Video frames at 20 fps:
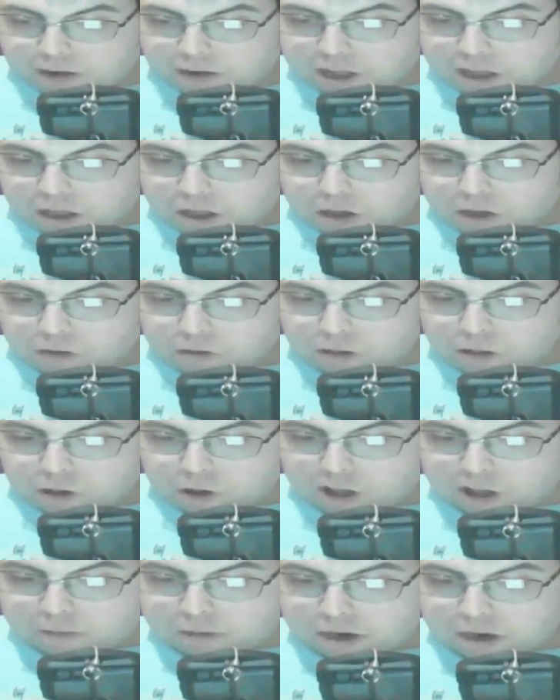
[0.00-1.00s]
his own
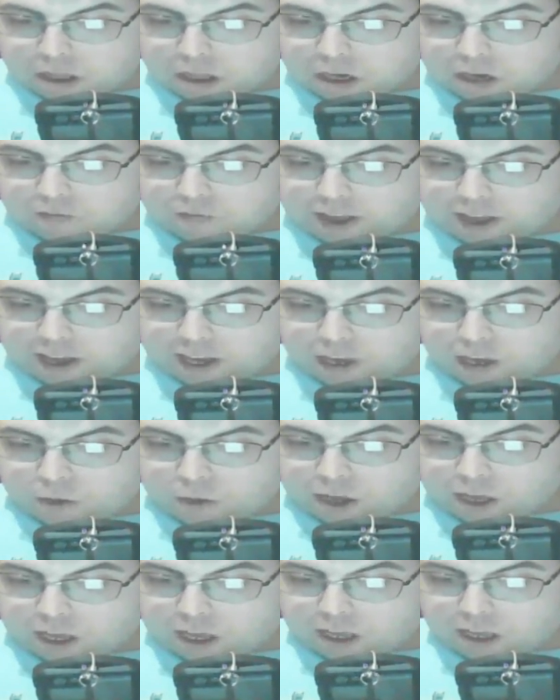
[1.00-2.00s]
time as an
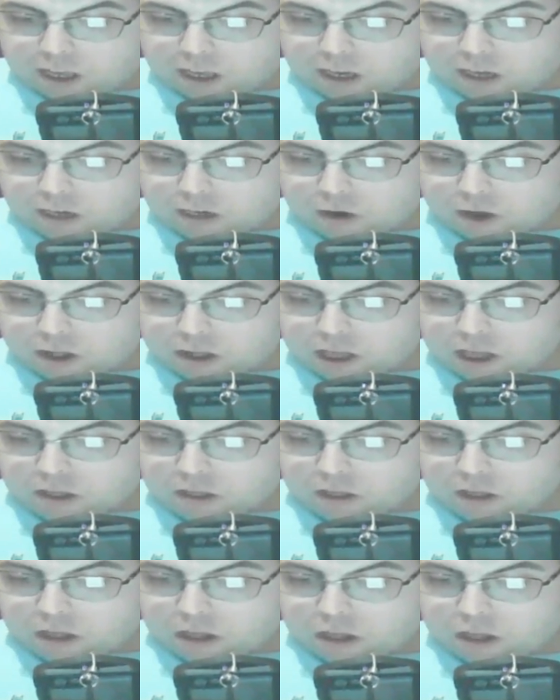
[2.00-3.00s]
evacuee in
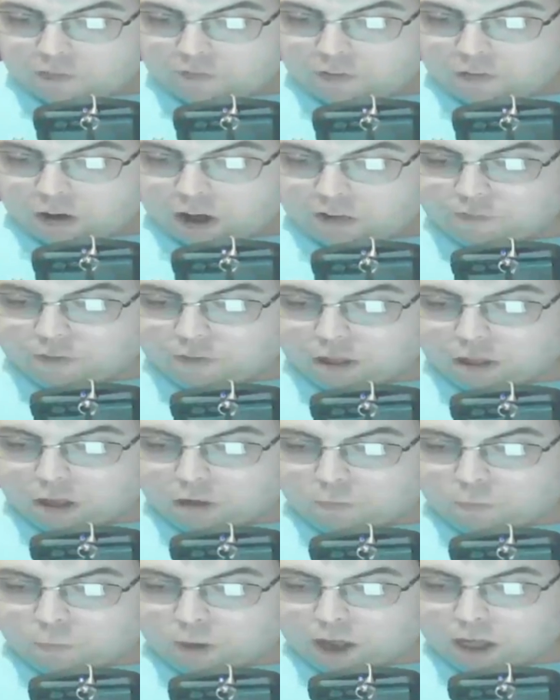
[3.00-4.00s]
1935 for
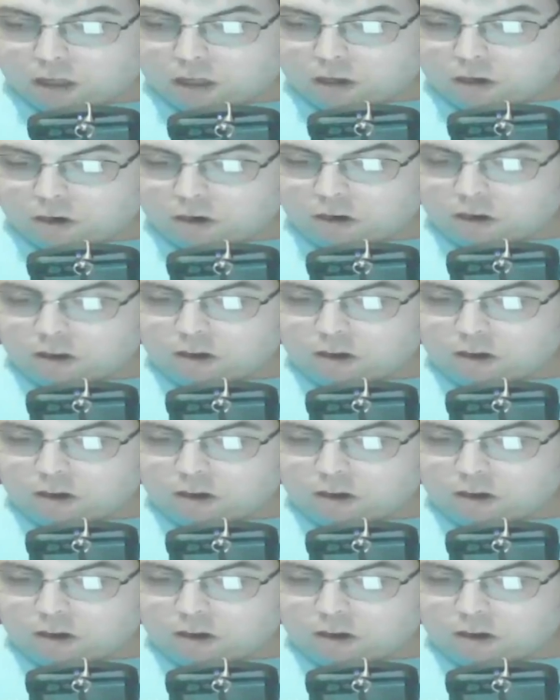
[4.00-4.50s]
some reason,